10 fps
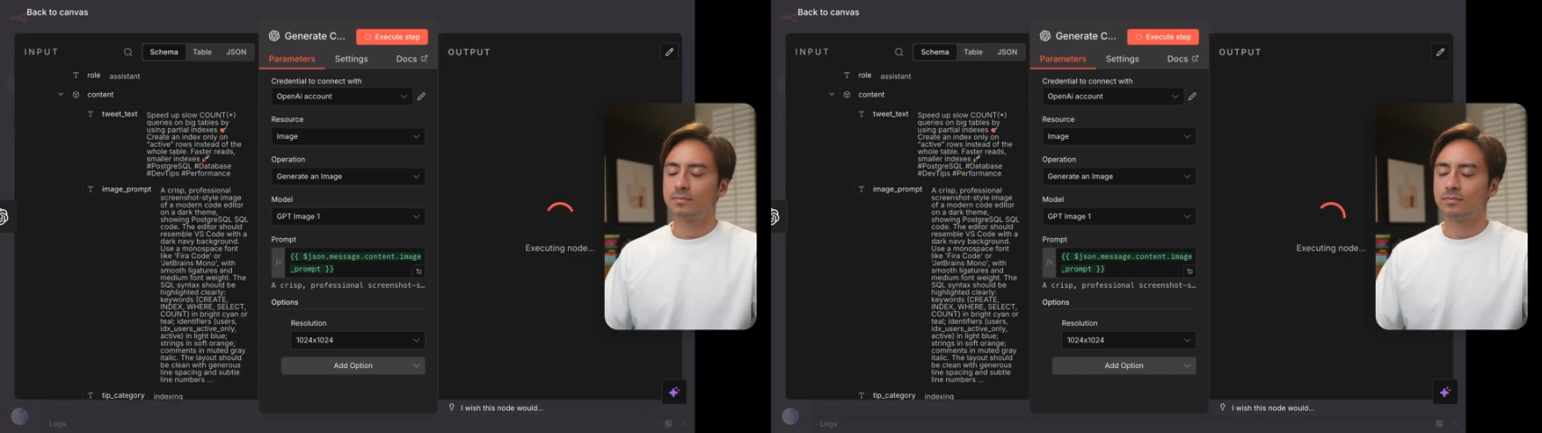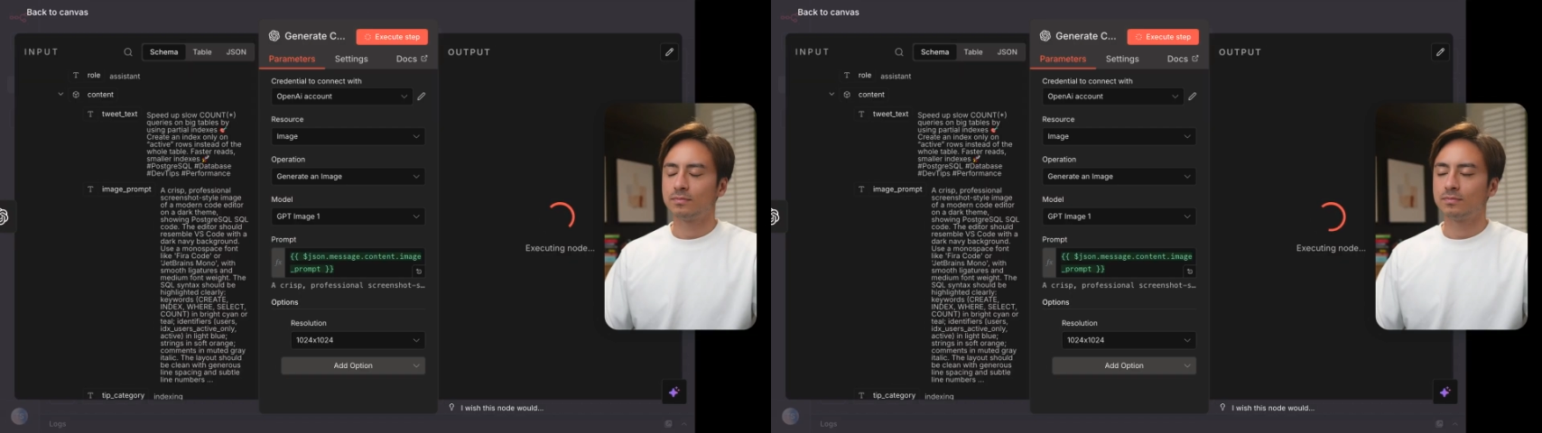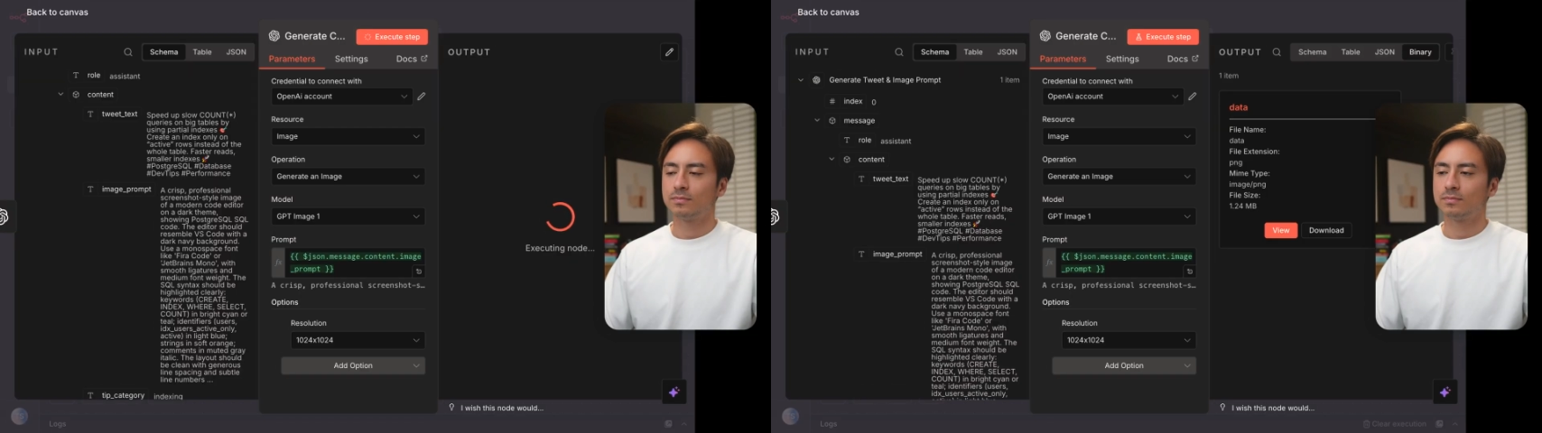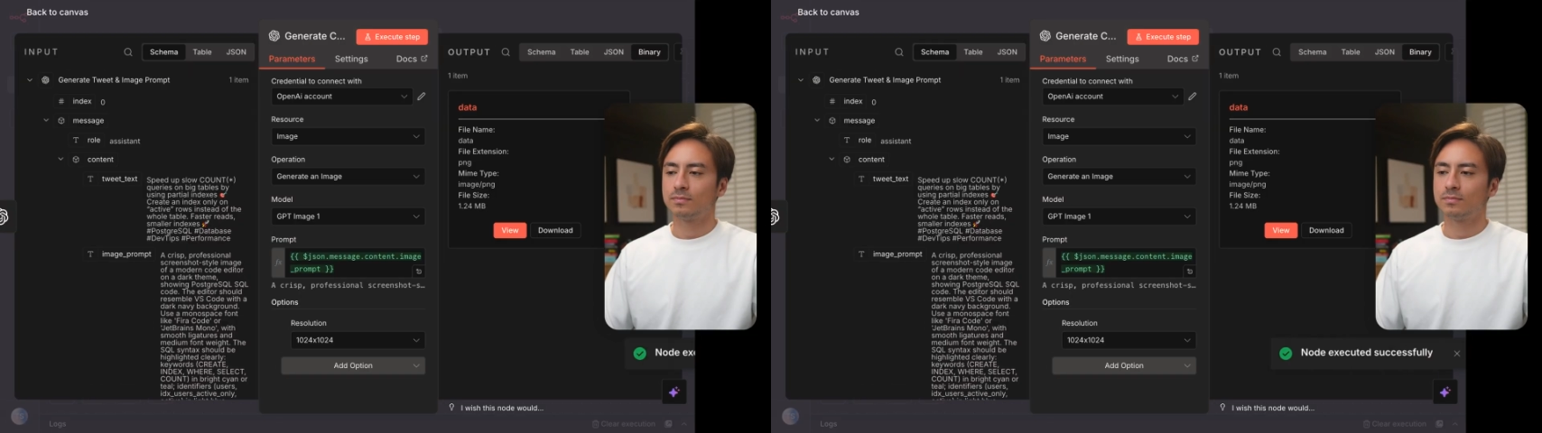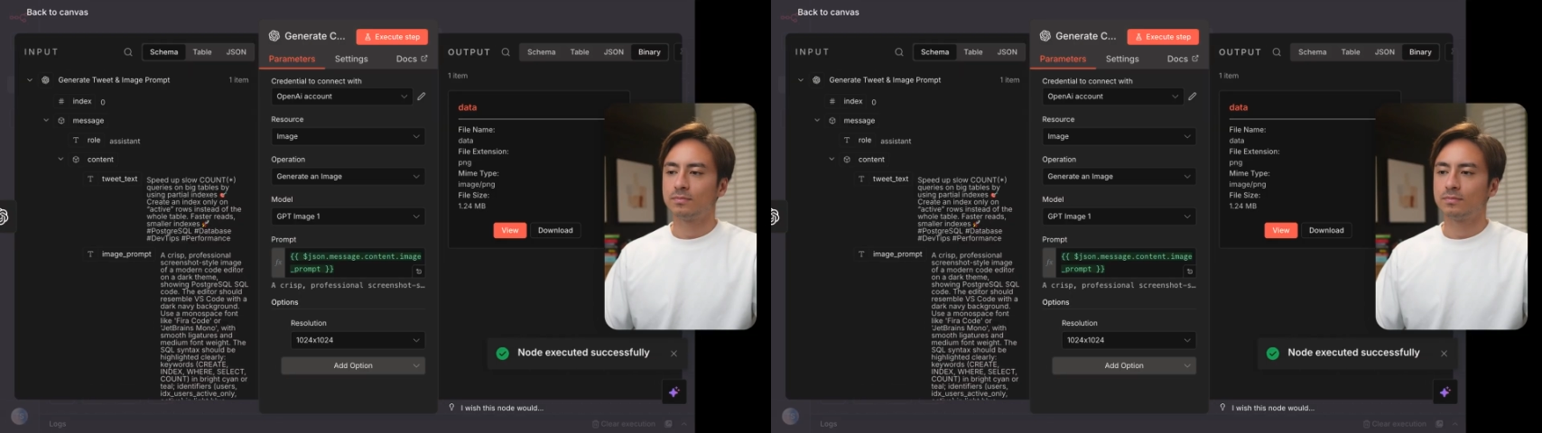
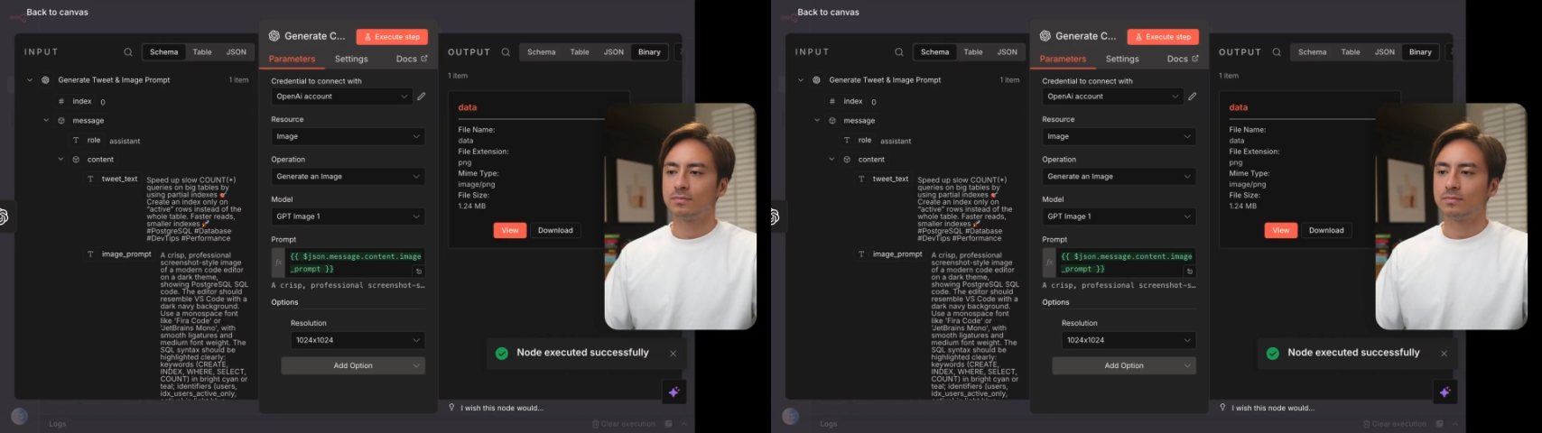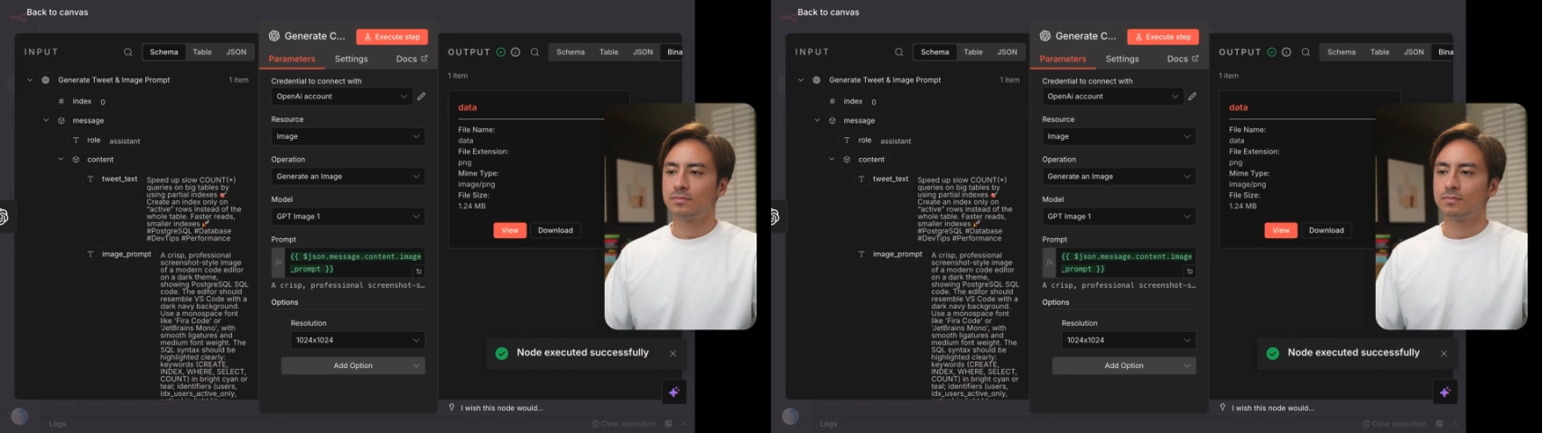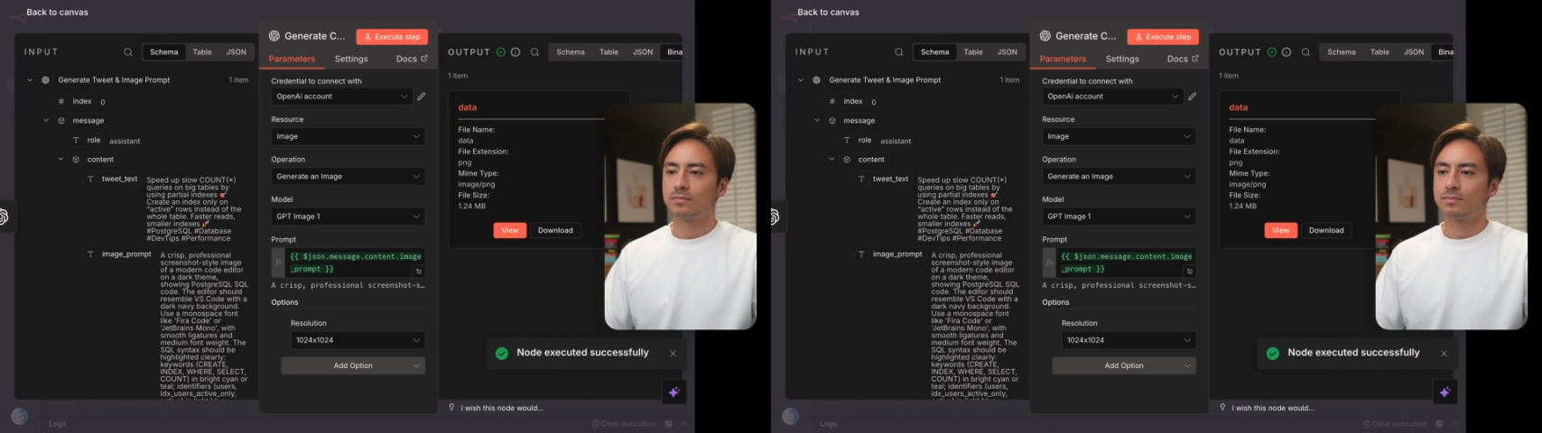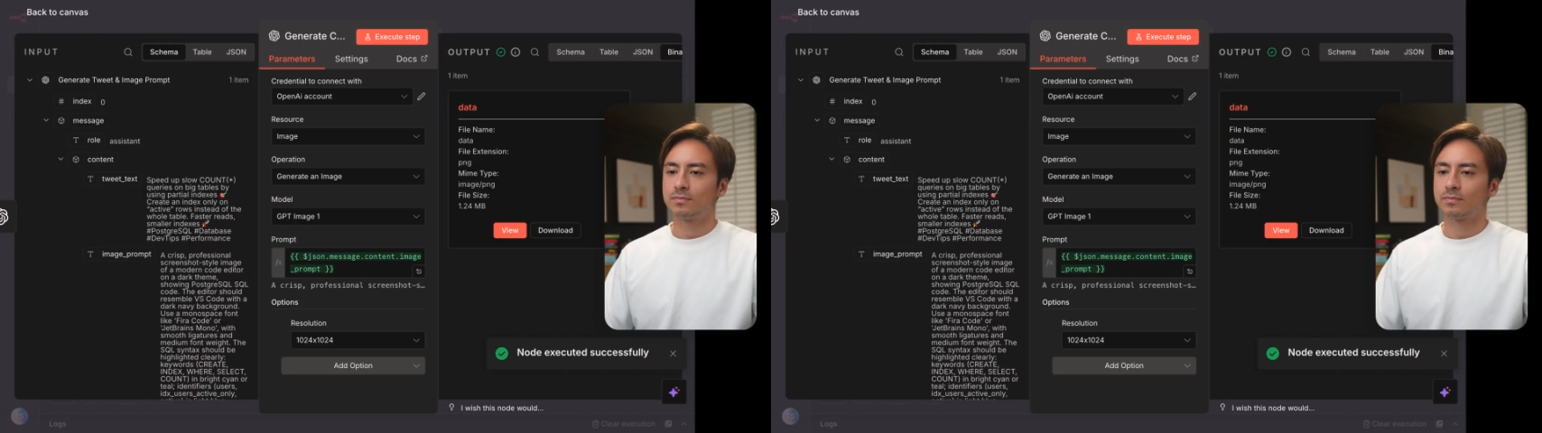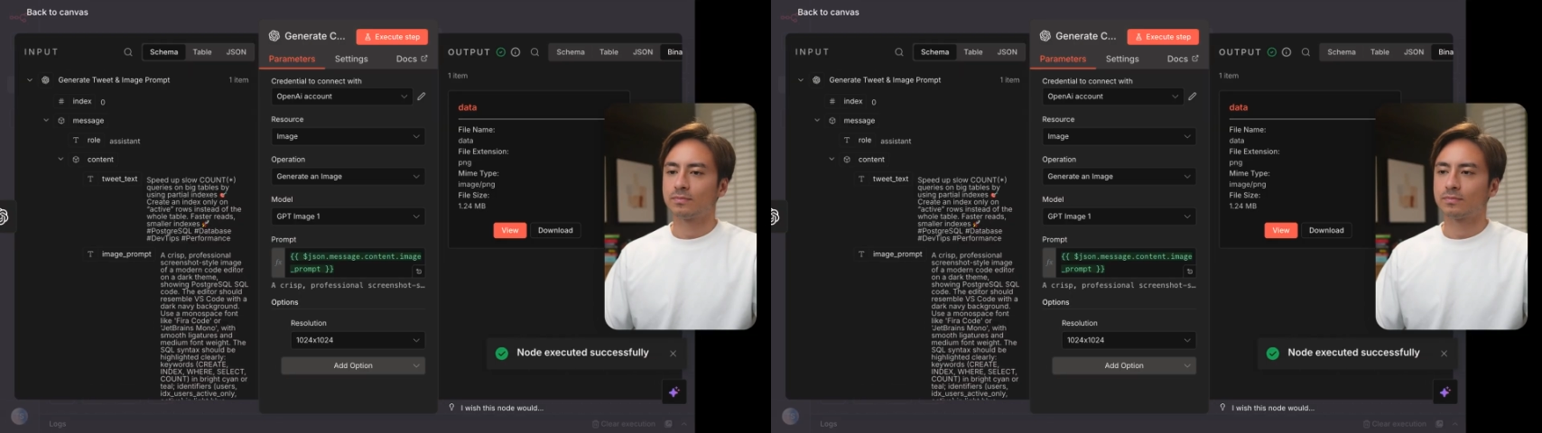
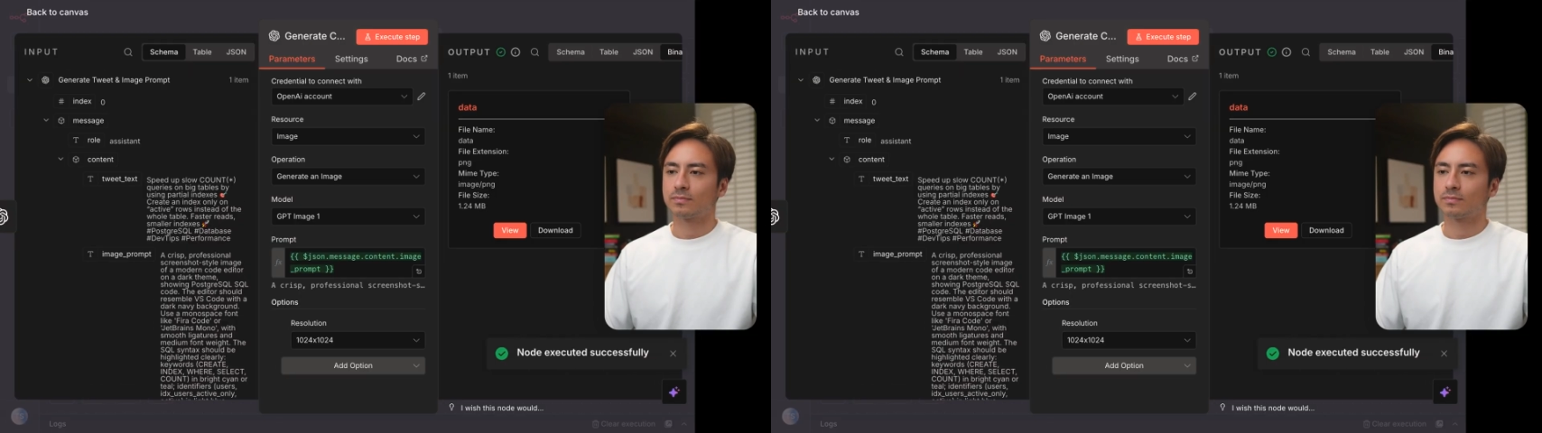(silence)